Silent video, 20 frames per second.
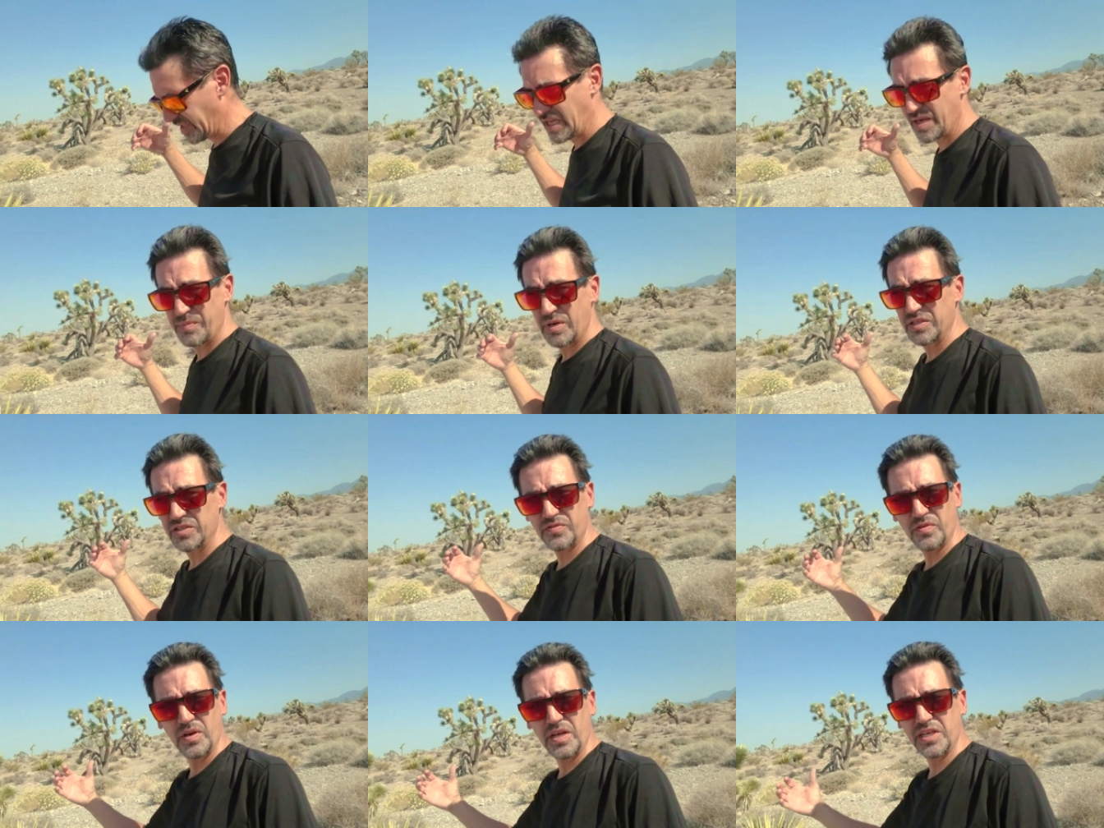
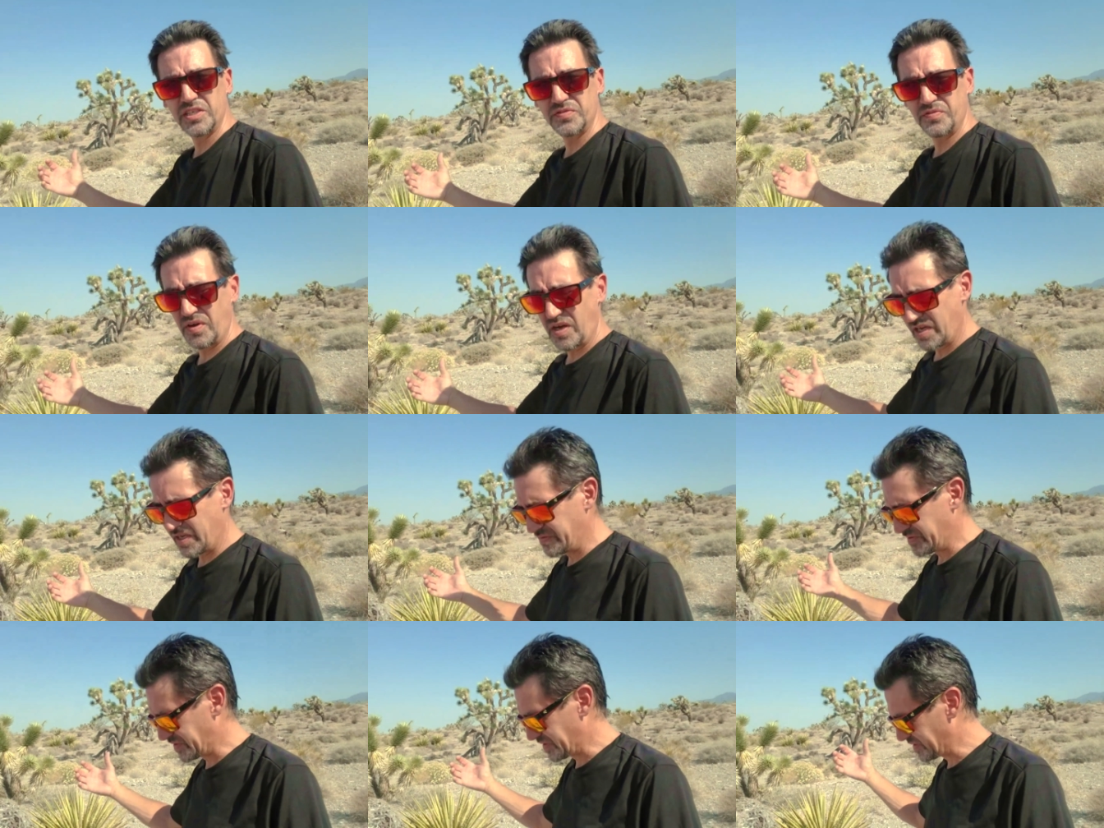Eminence Front
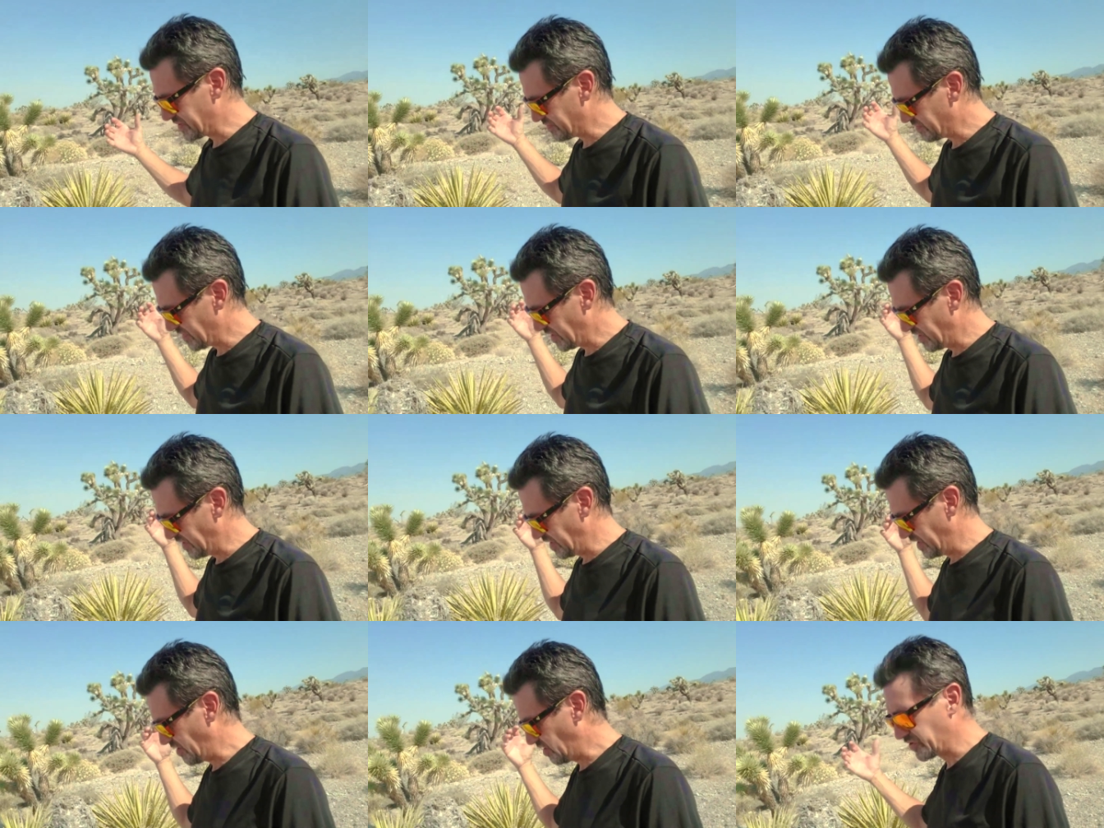X5's
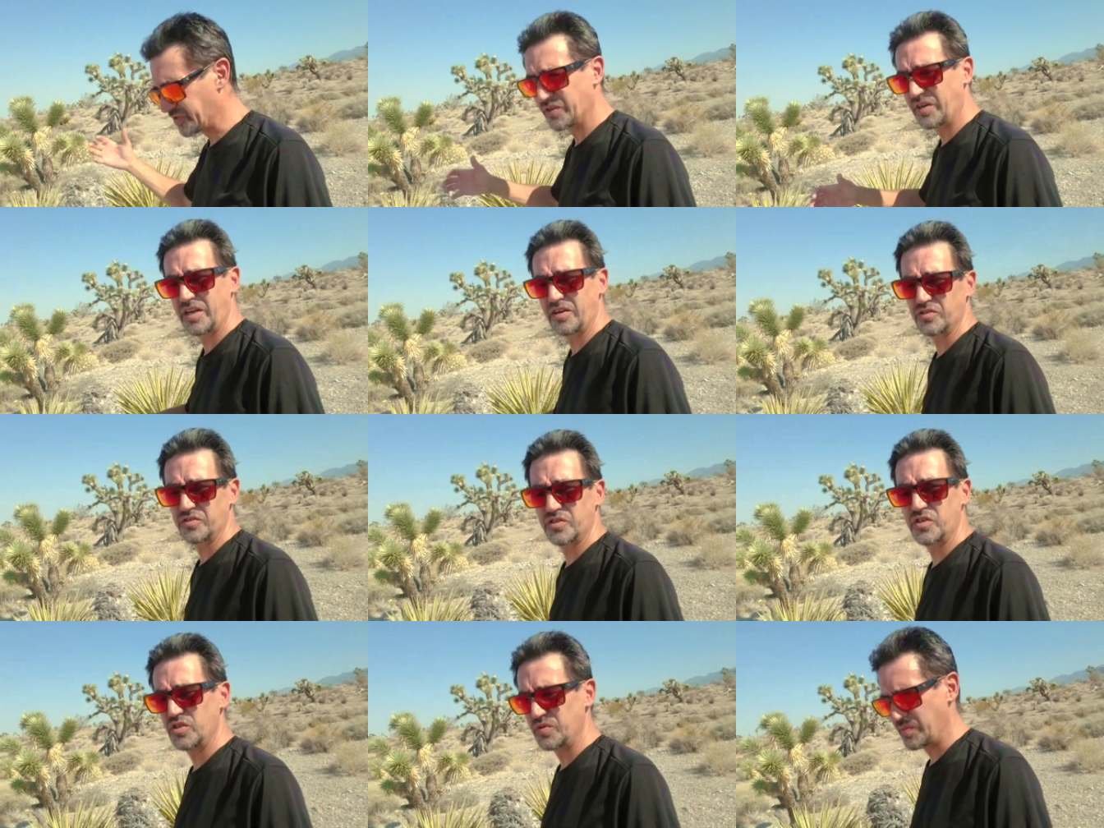alternator.
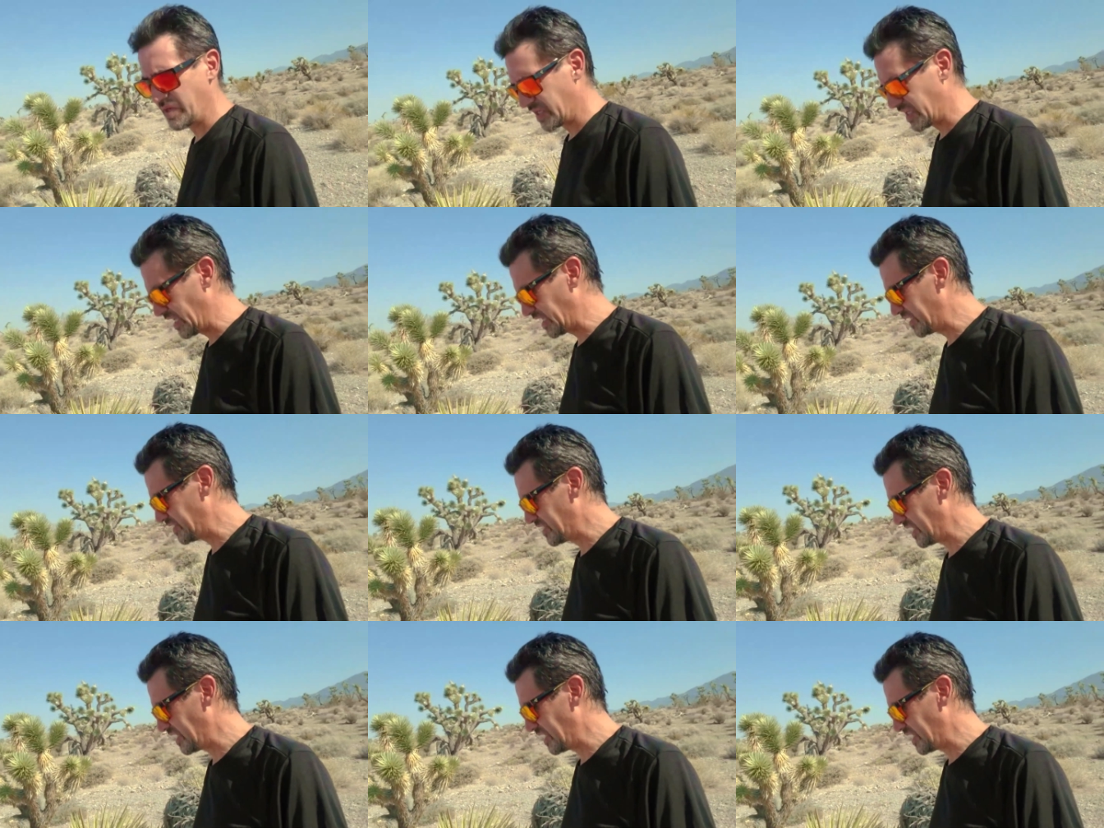Excuse me, can't get